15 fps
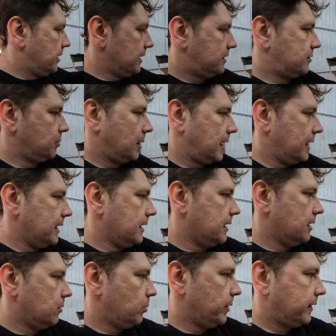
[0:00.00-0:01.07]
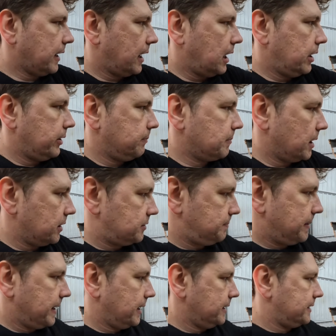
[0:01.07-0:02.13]
This way we get a much
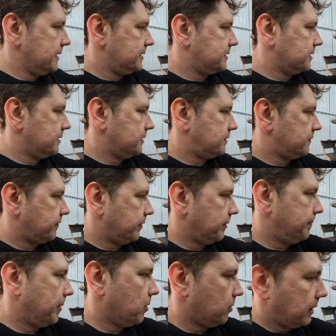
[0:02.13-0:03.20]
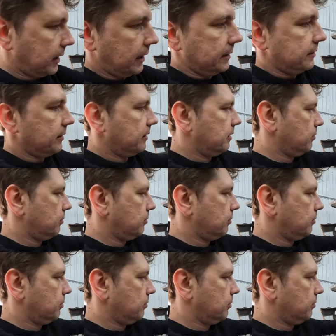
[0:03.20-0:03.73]
better distance from the bulkhead,